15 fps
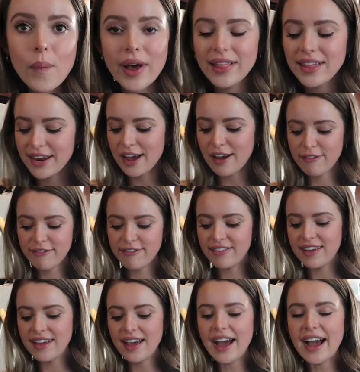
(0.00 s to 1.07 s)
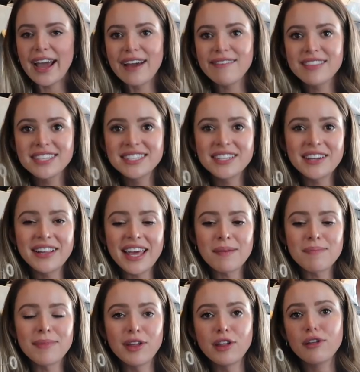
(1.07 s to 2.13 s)
well enough, I have this little
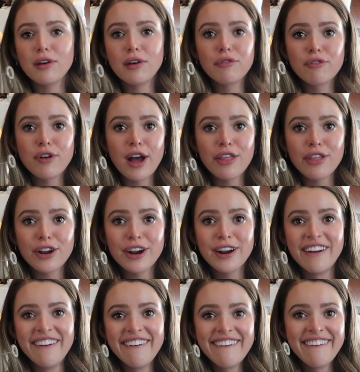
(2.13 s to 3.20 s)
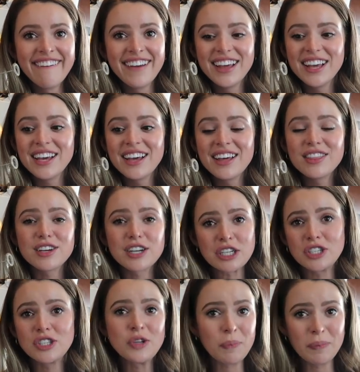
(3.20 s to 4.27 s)
like milk frother they're
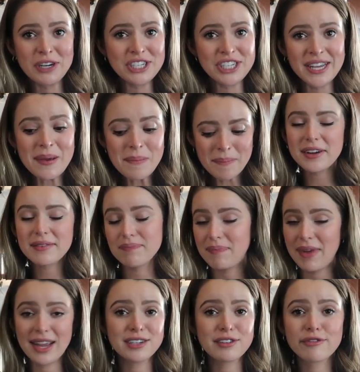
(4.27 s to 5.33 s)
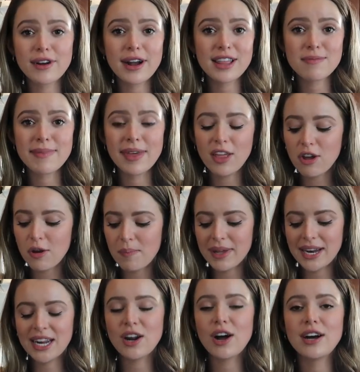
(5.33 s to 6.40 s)
super cheap. They're made to froth milk,
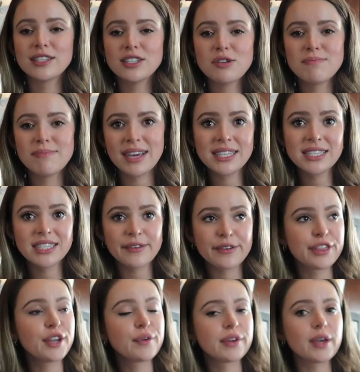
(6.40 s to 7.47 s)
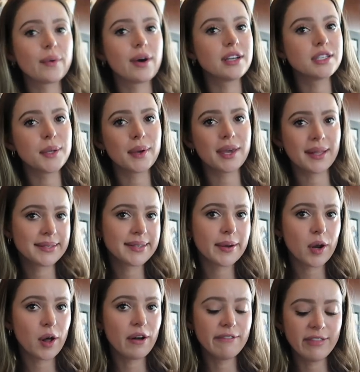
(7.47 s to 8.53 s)
but it also mixes everything really well so it gets
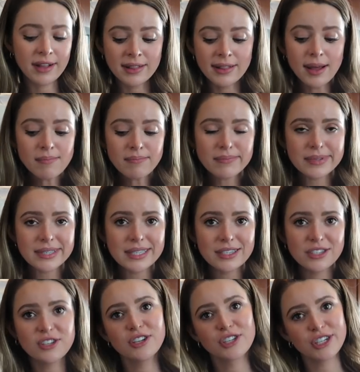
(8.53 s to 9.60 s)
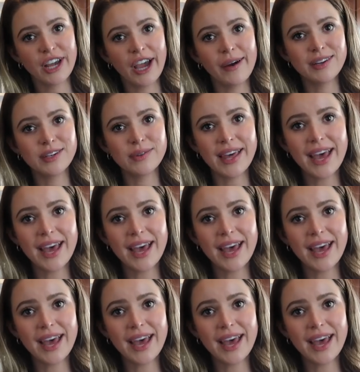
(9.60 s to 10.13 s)
out all of the clumps. So I'll show you how I do